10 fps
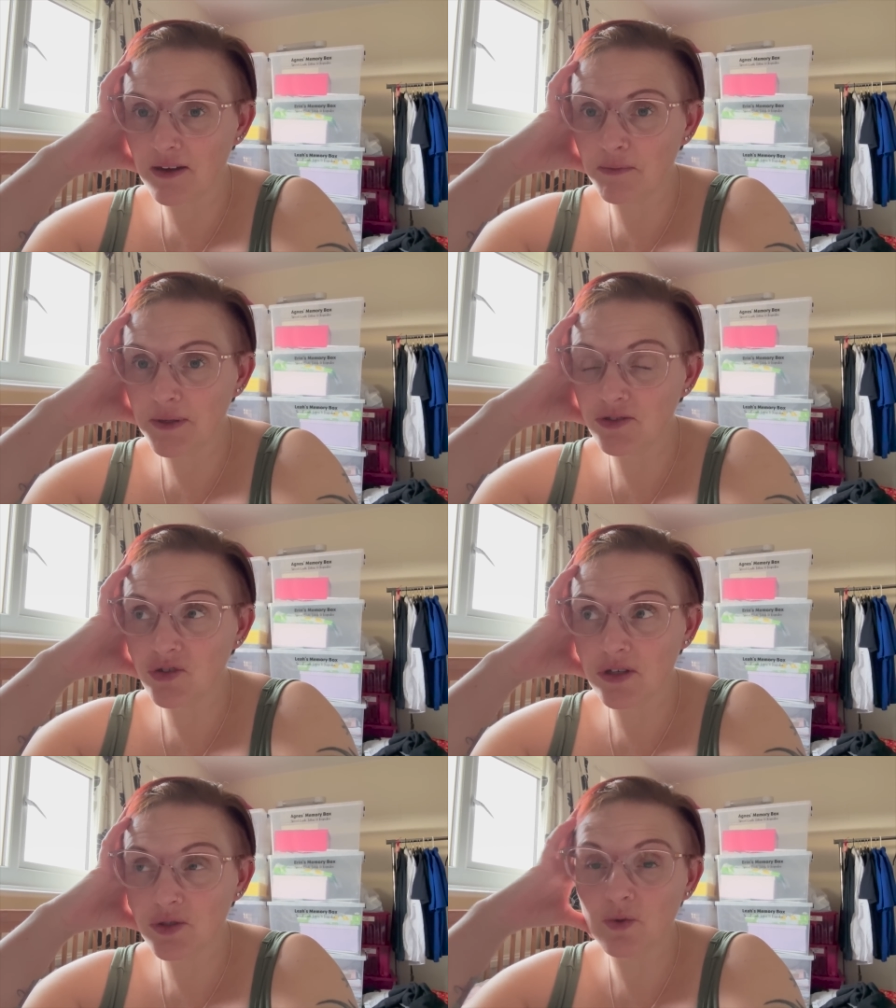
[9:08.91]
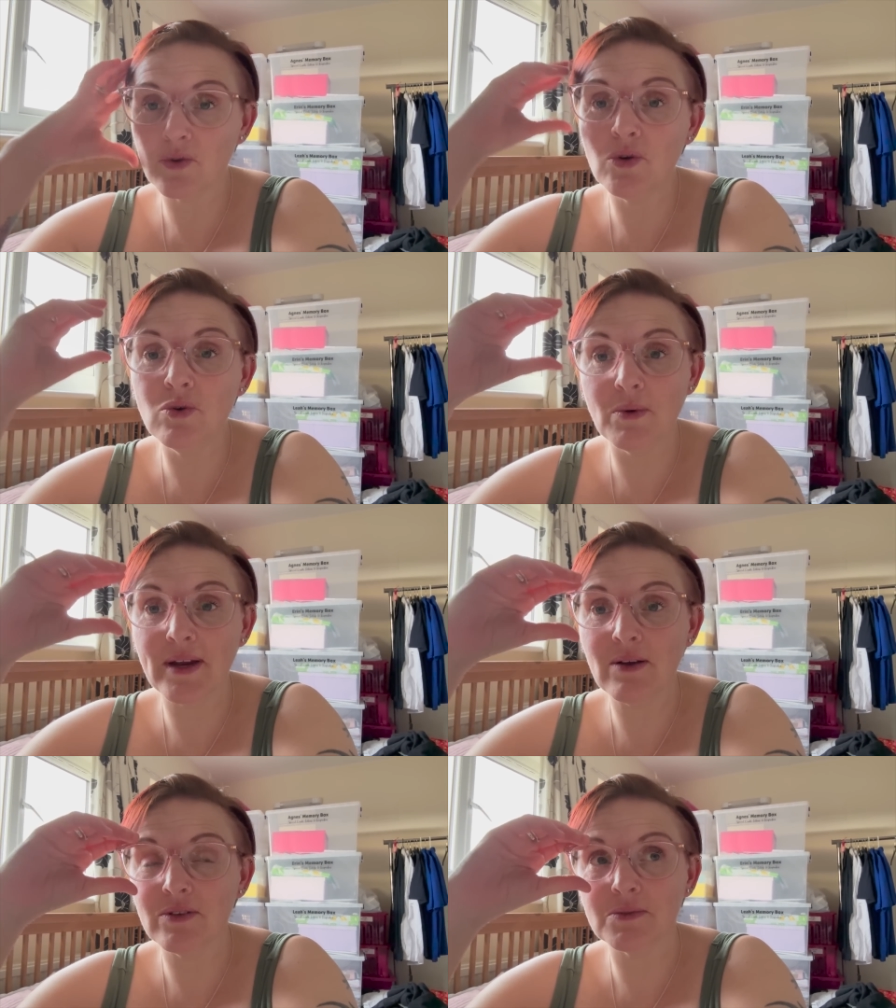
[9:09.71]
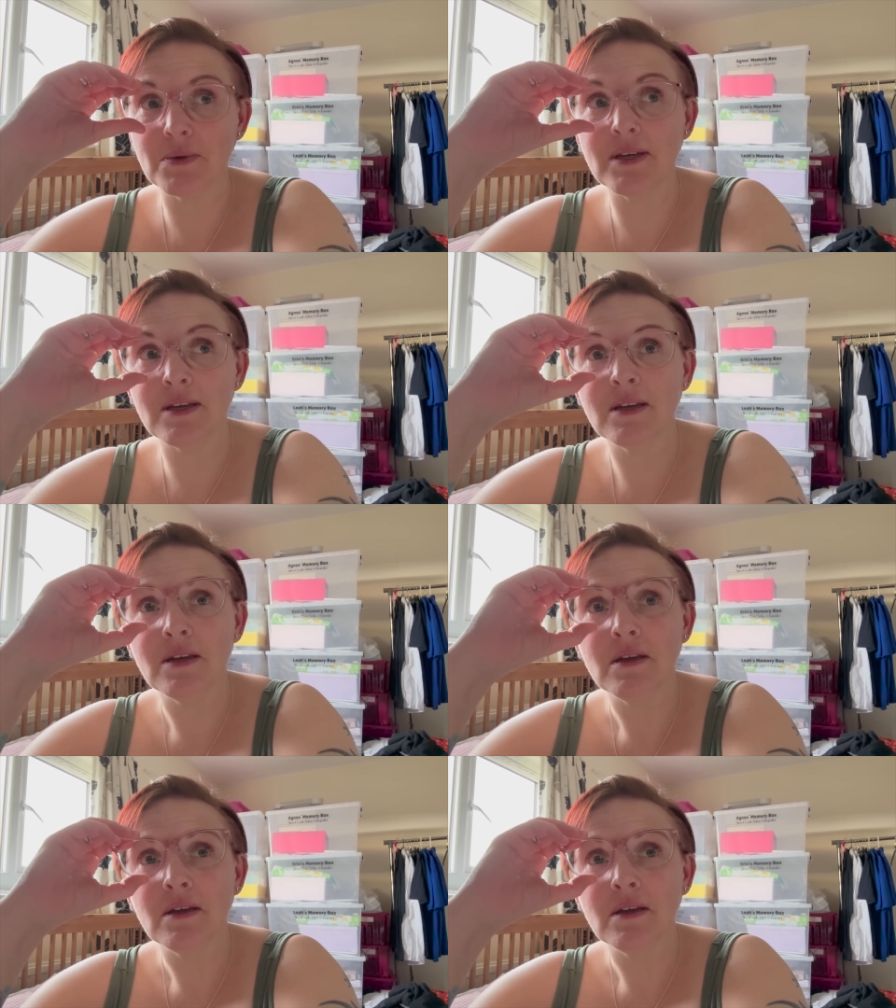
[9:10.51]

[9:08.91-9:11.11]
I've been trying to sort the hallway out this week.